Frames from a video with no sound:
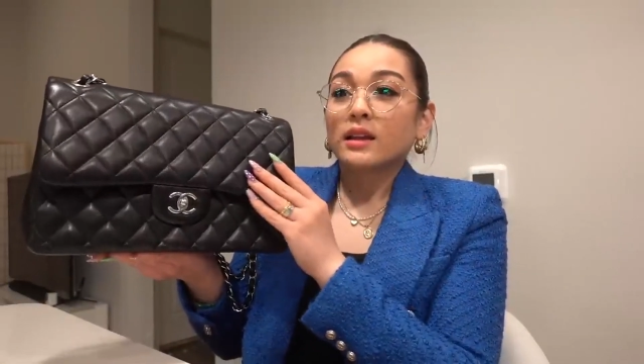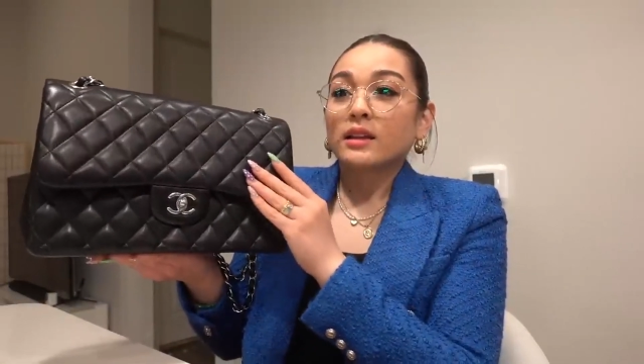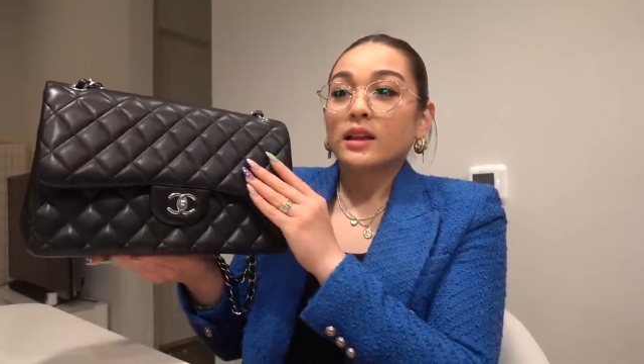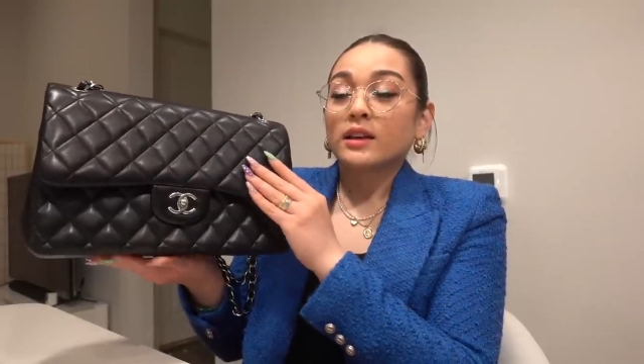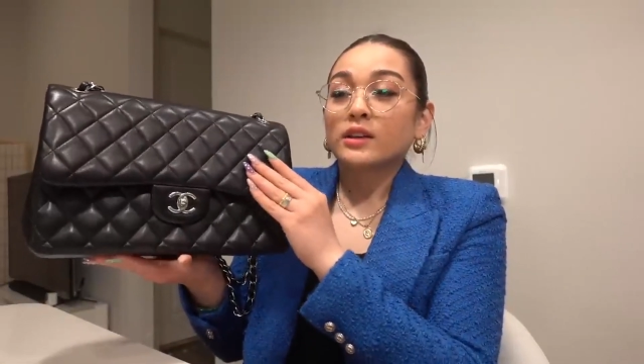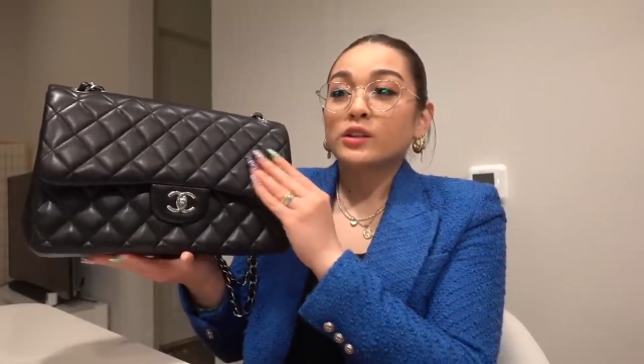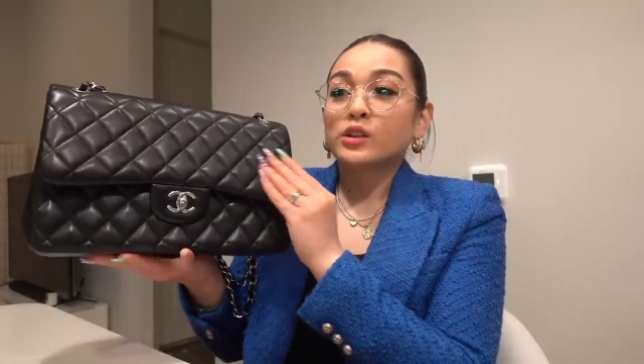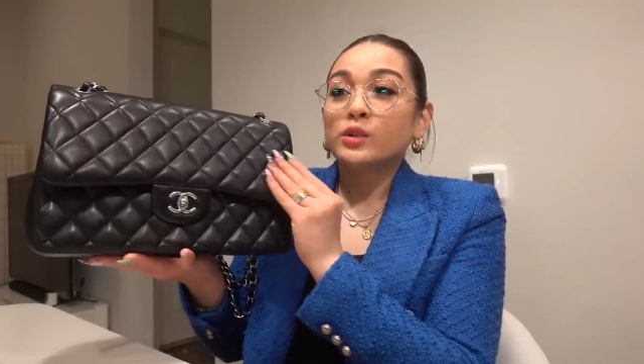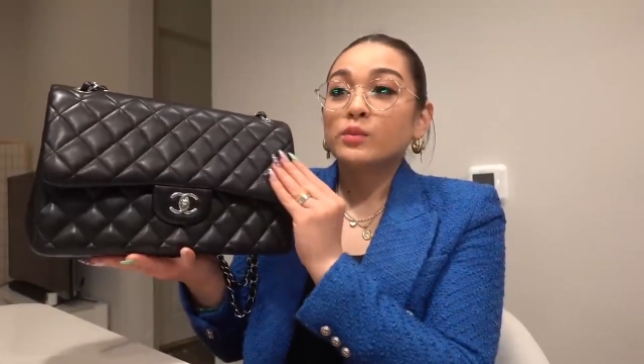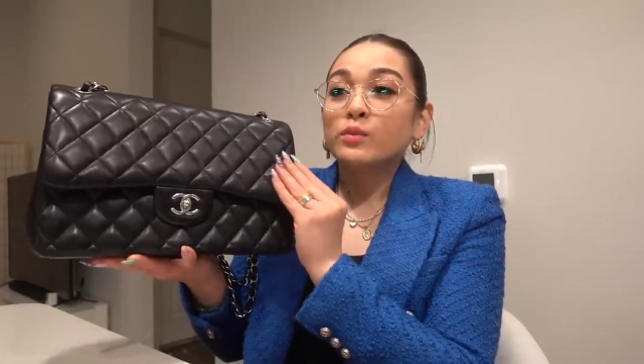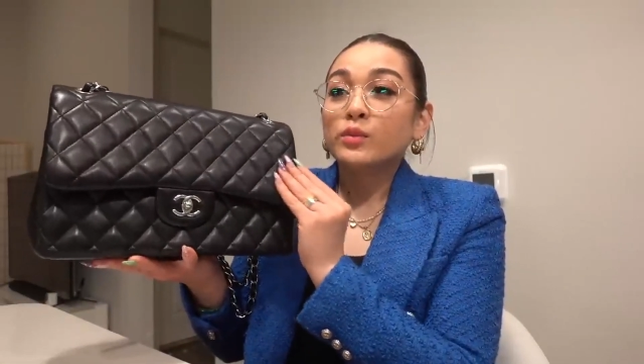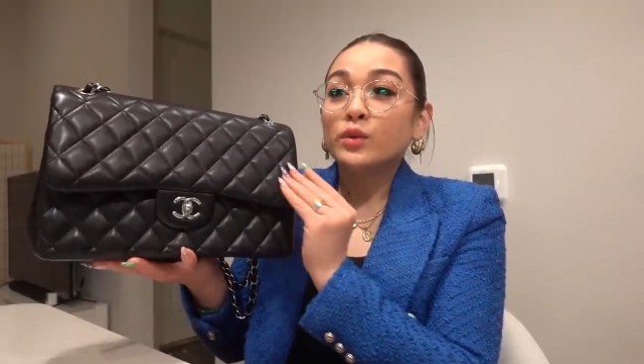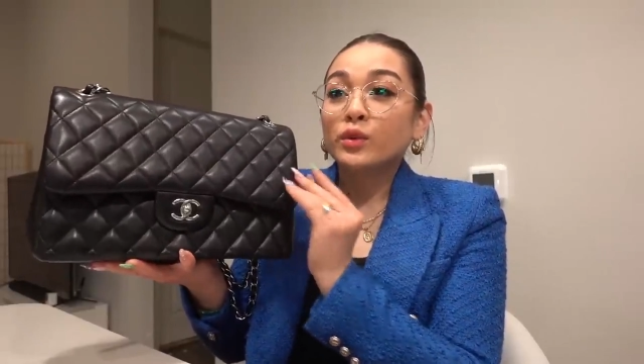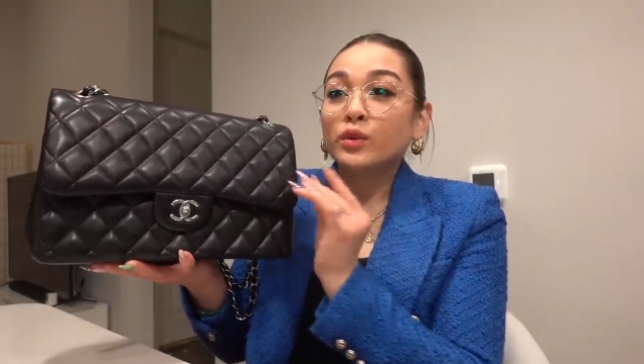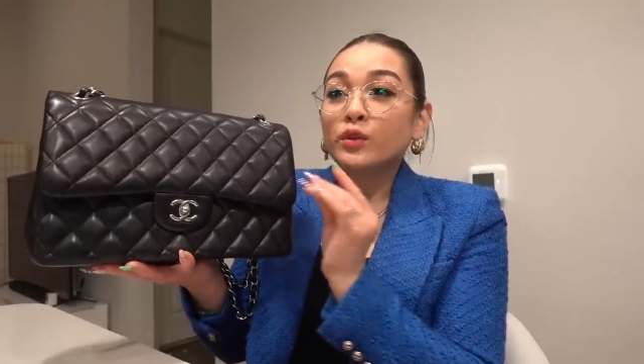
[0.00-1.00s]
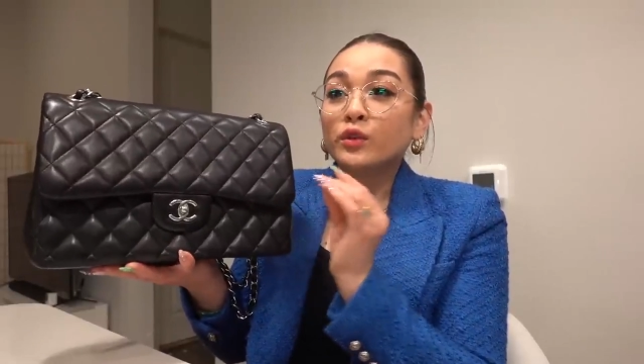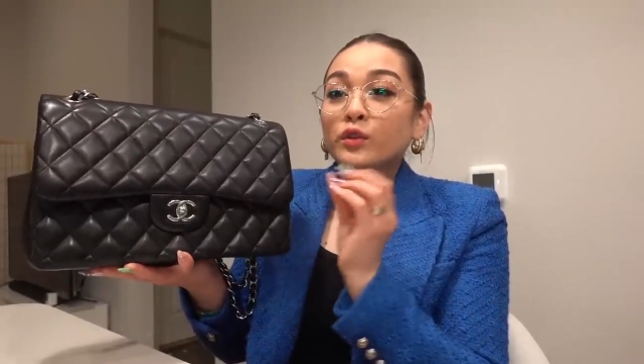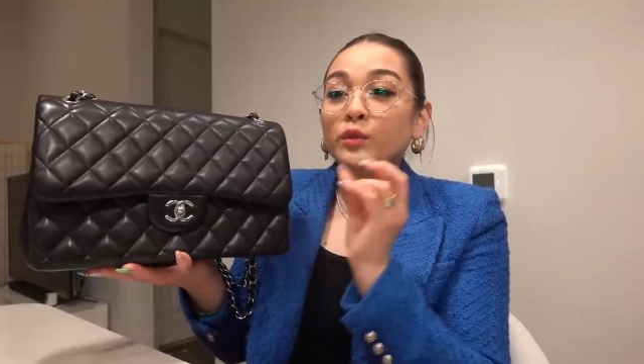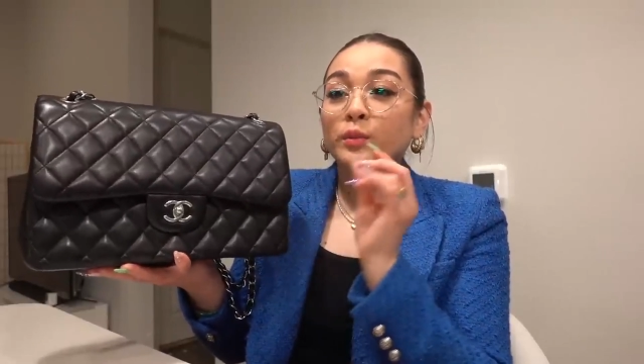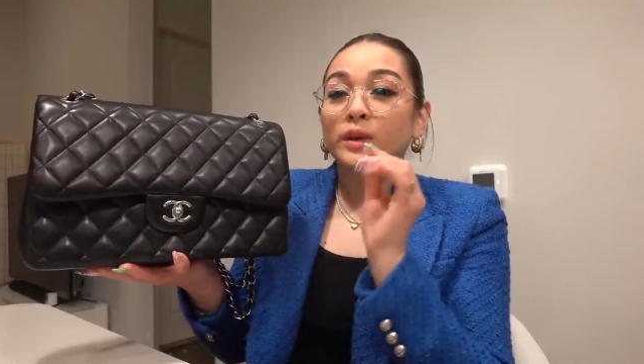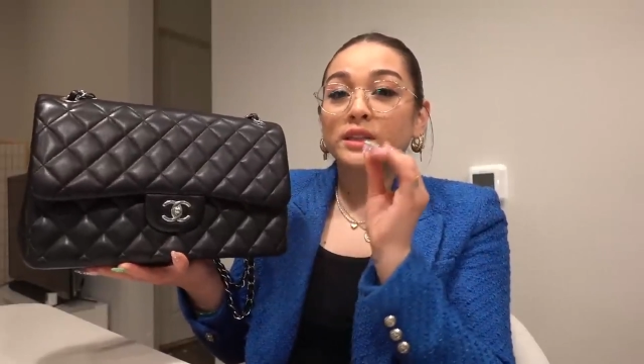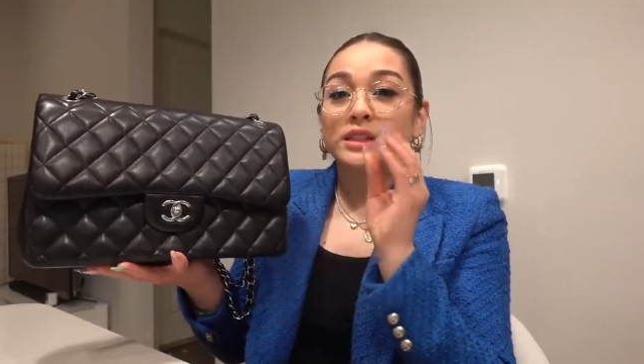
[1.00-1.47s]
like a
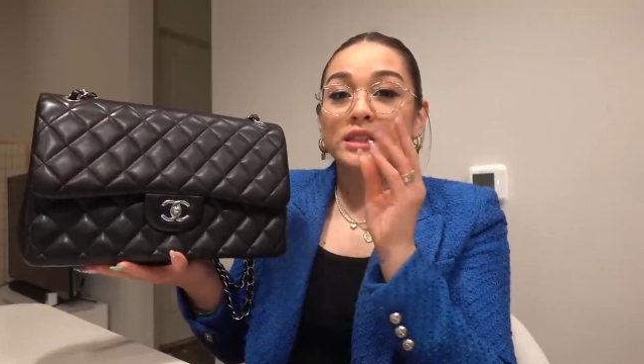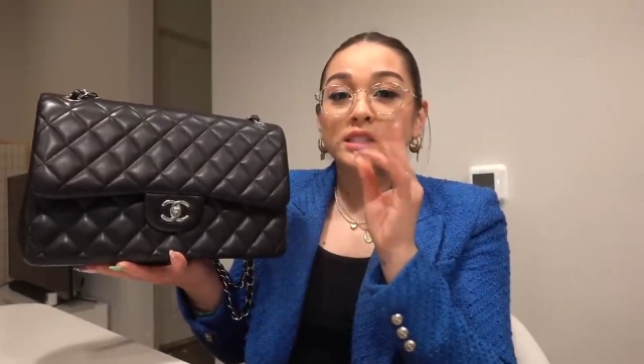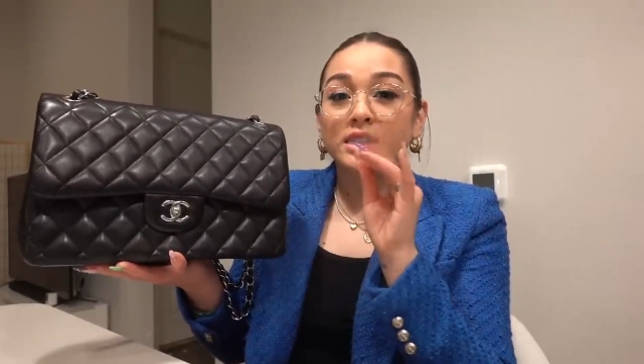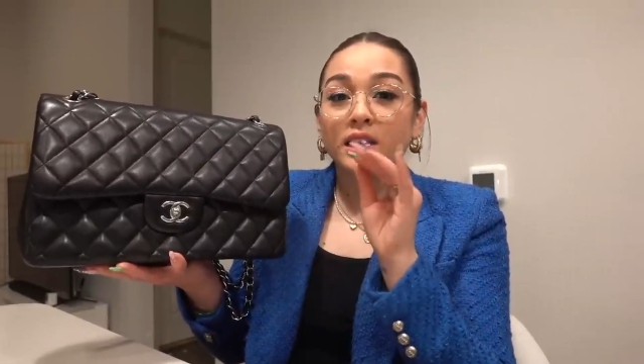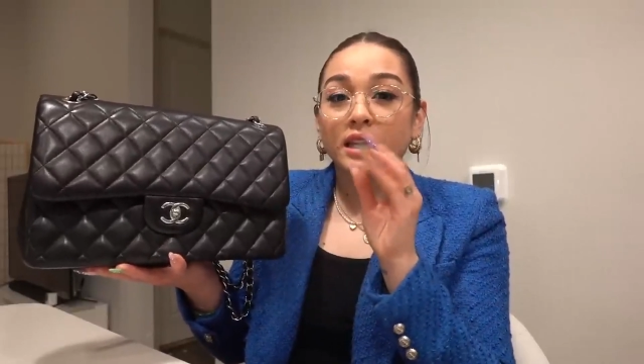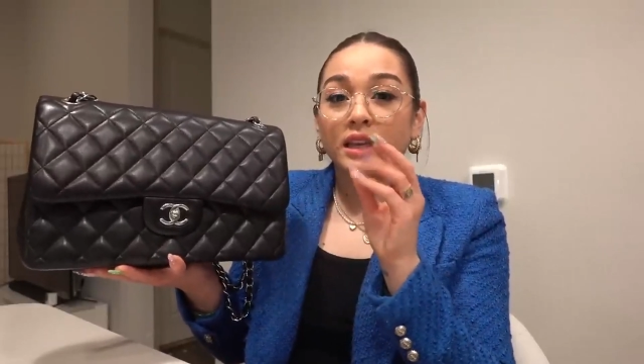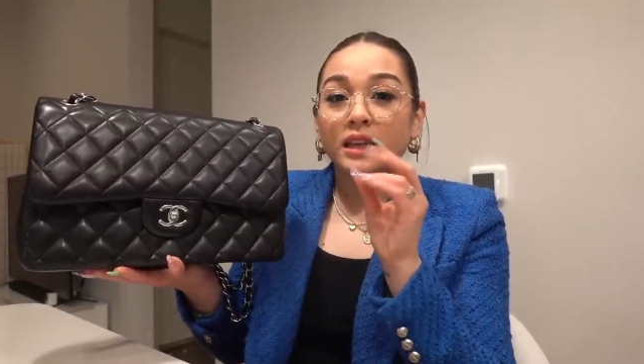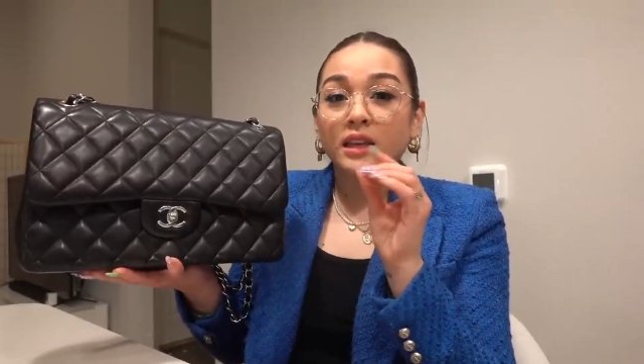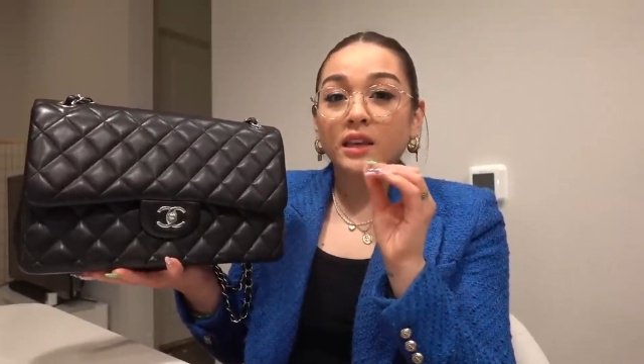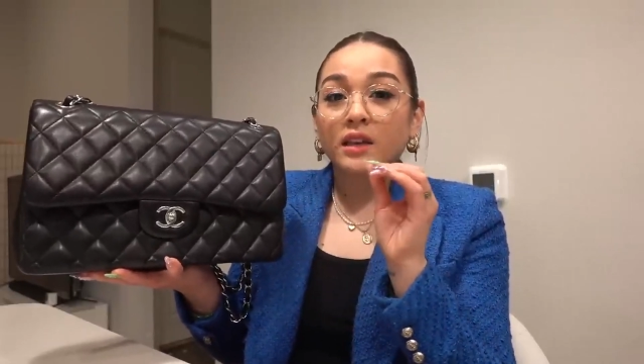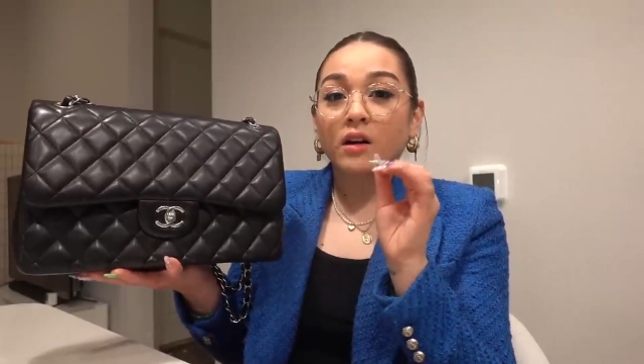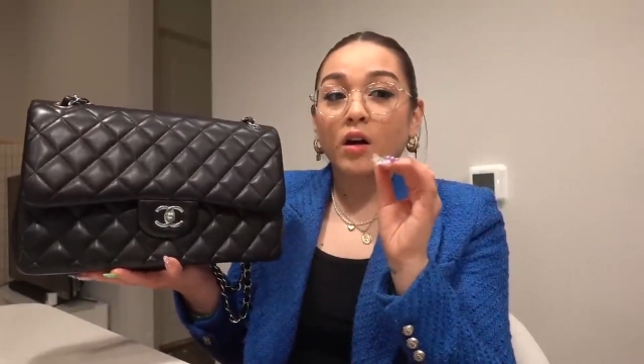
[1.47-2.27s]
smooth but sticky,